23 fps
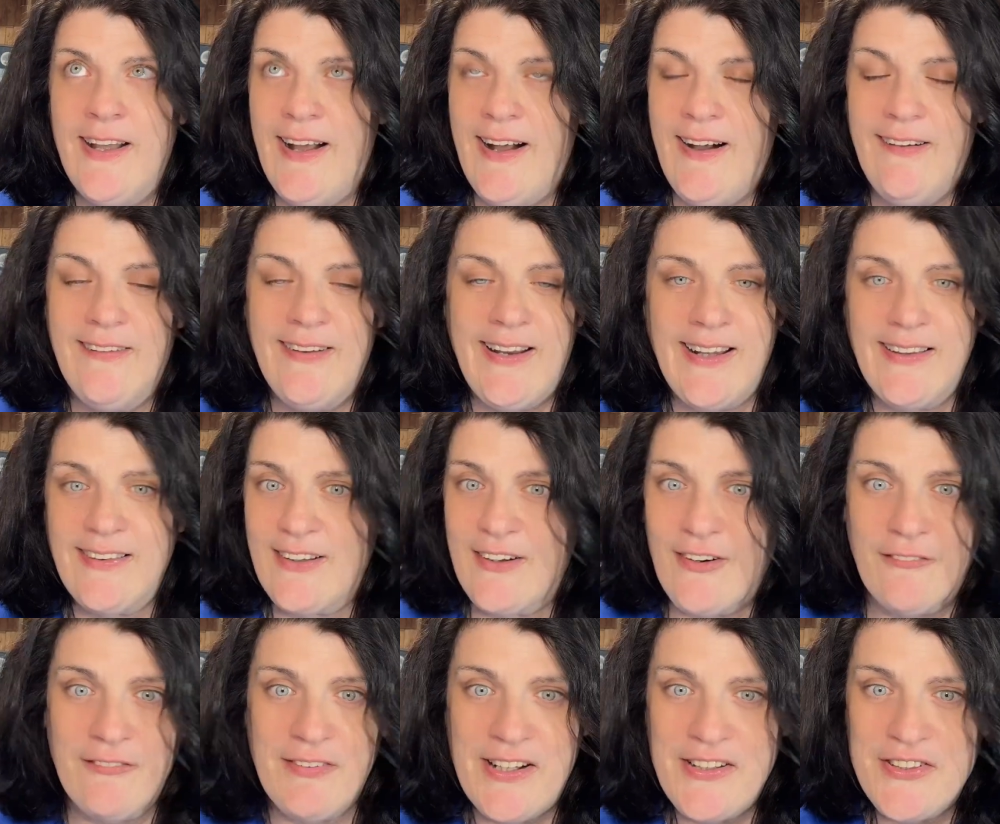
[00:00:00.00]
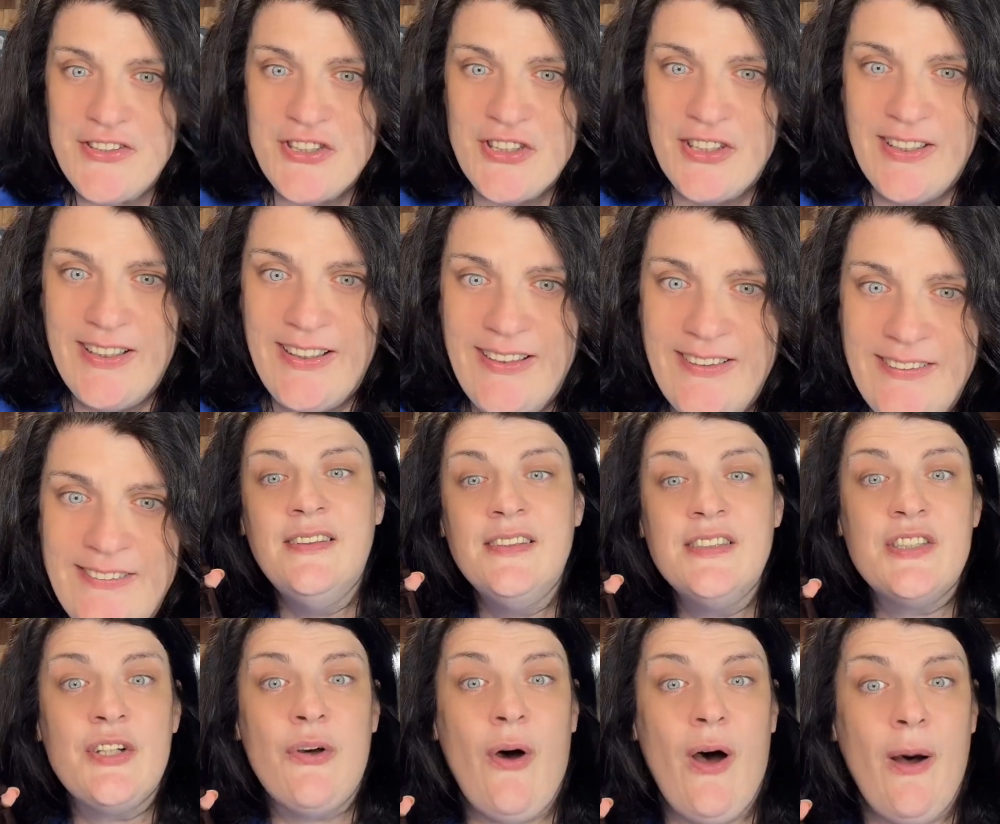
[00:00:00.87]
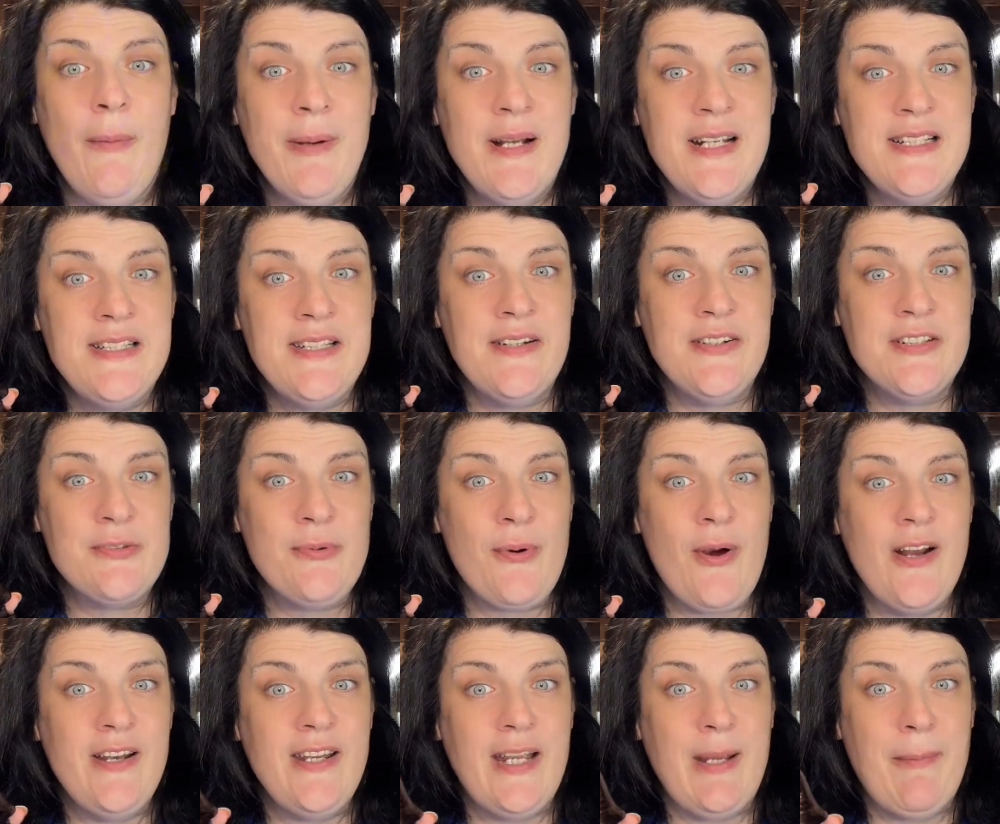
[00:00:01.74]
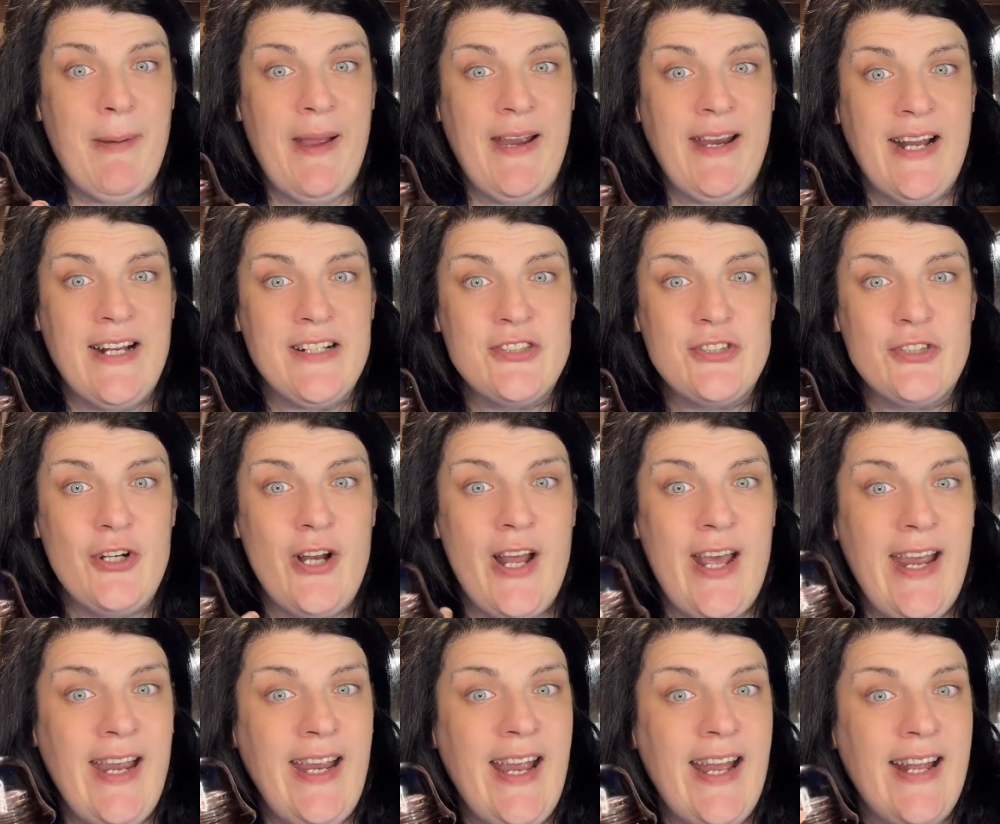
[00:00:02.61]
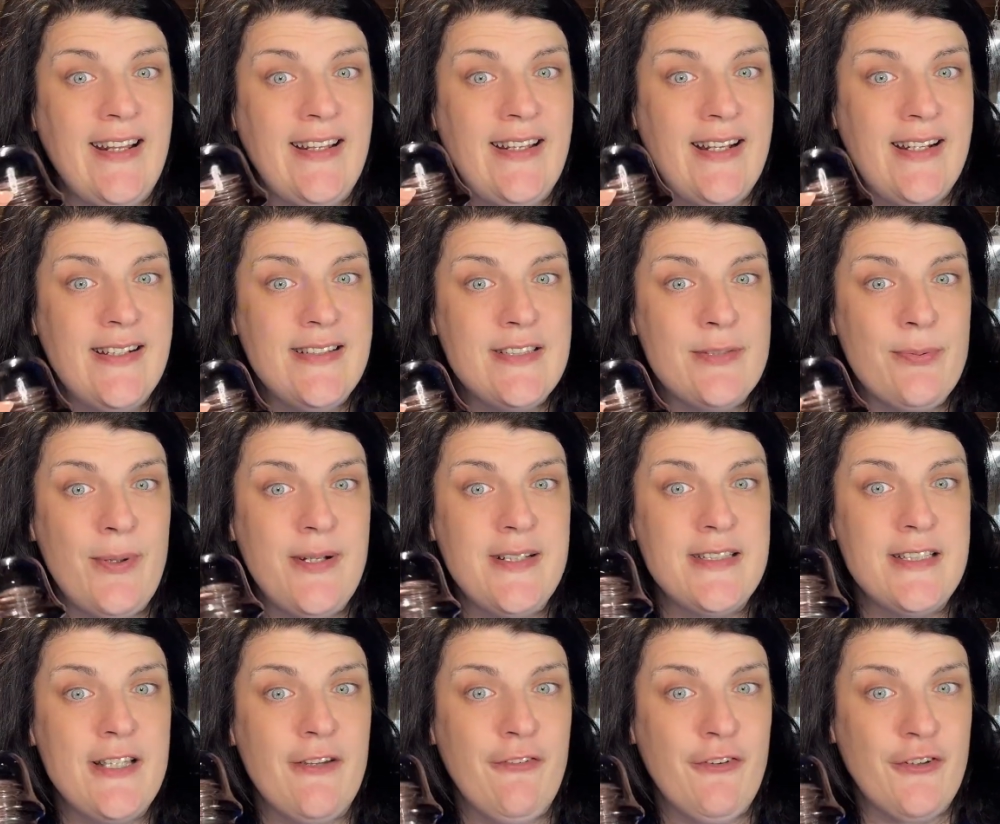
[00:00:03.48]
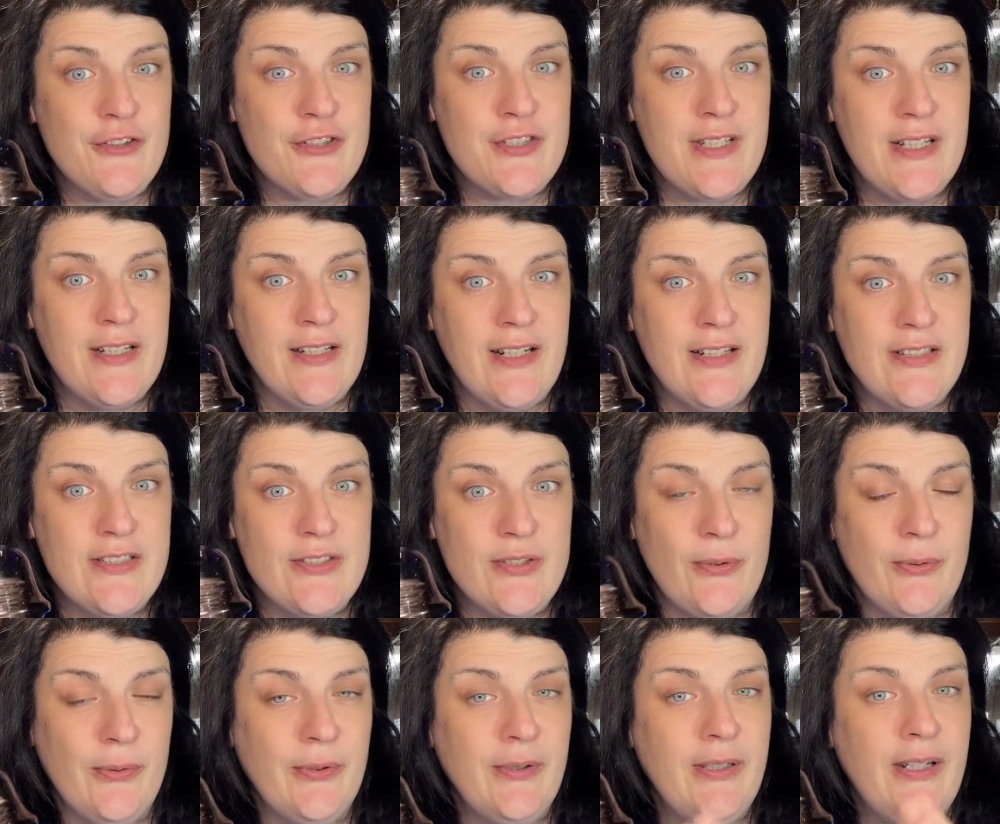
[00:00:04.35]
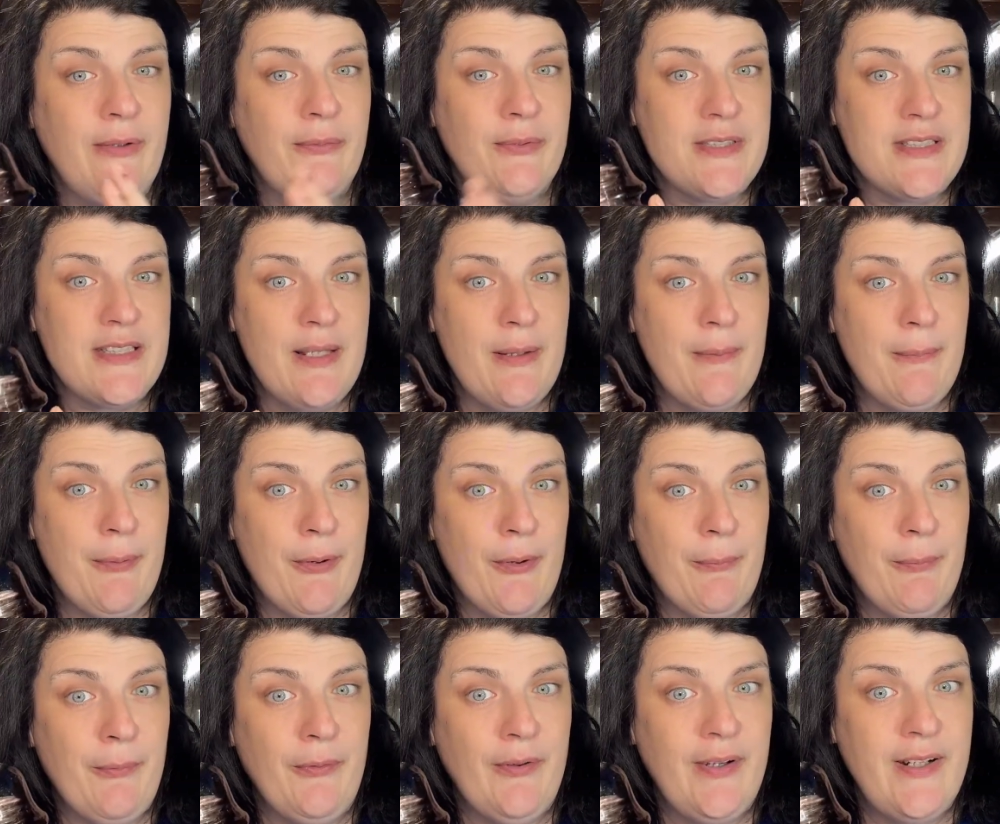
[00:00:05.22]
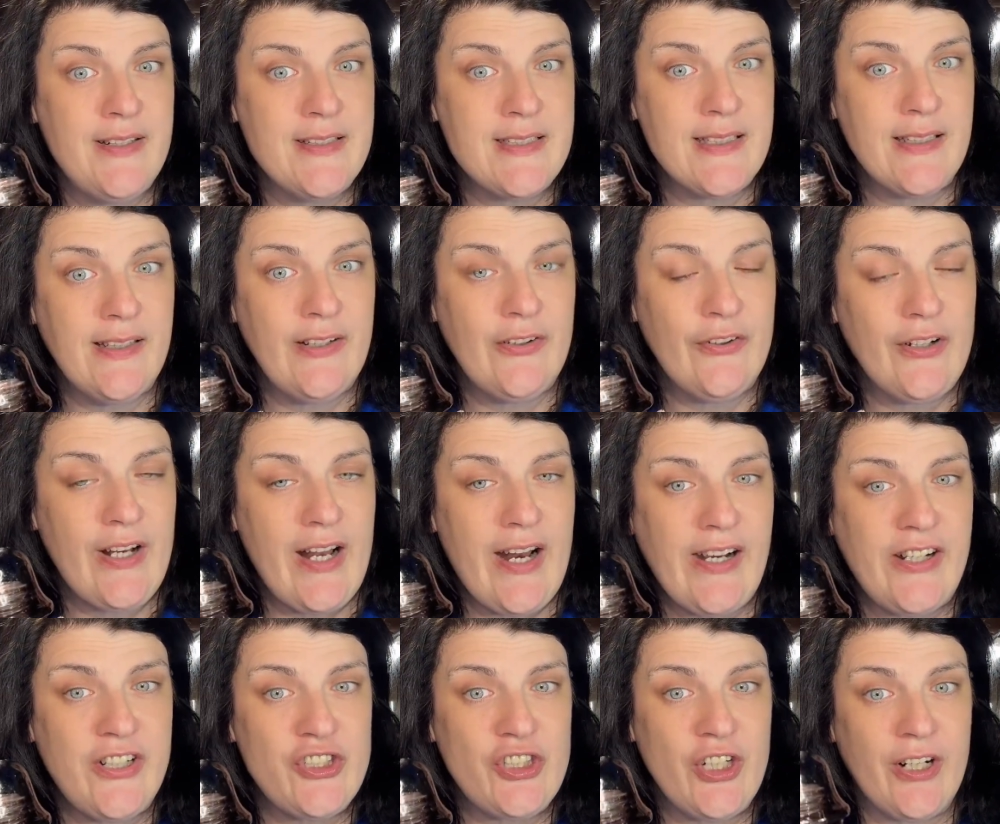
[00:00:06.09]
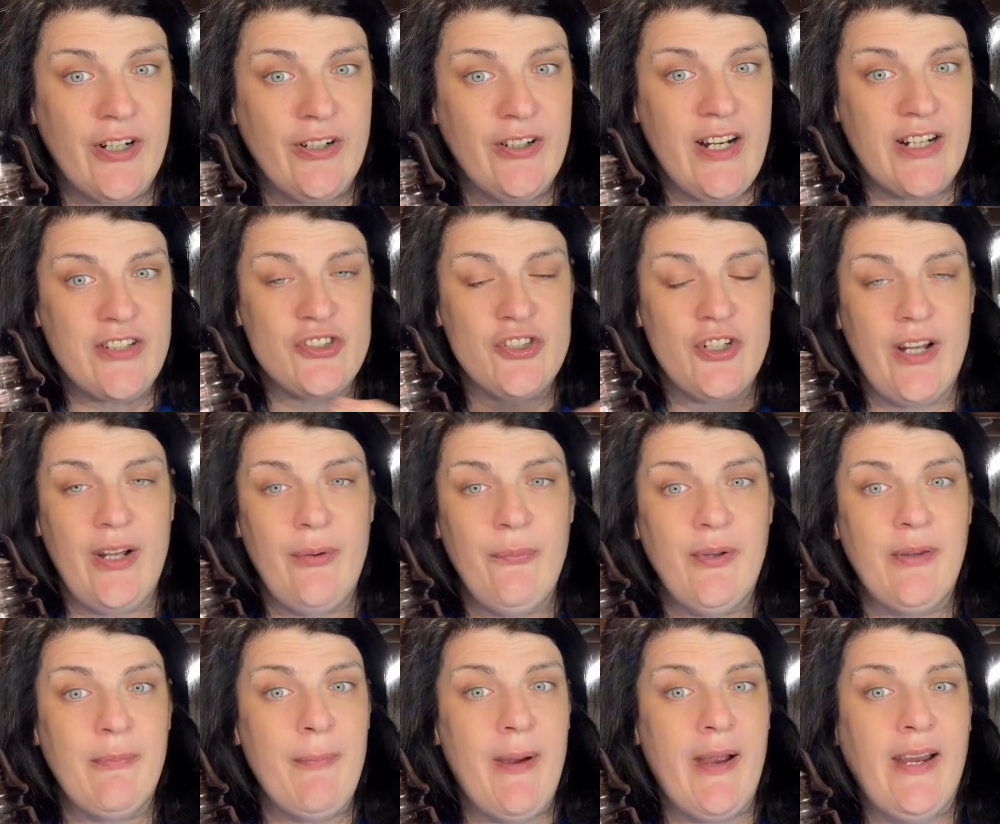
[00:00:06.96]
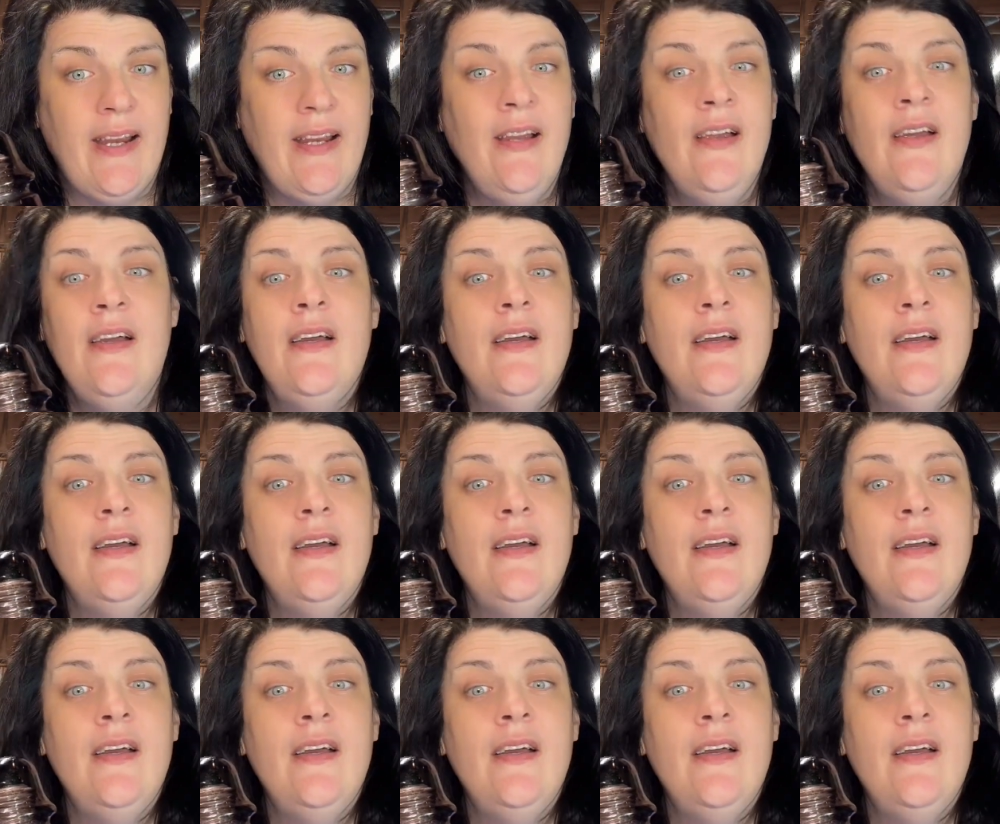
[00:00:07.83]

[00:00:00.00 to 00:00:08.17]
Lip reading: I'll get there eventually. So all my sales were on eBay yesterday, and this was the first thing that sold. It was the purple insulator that I shared yesterday with my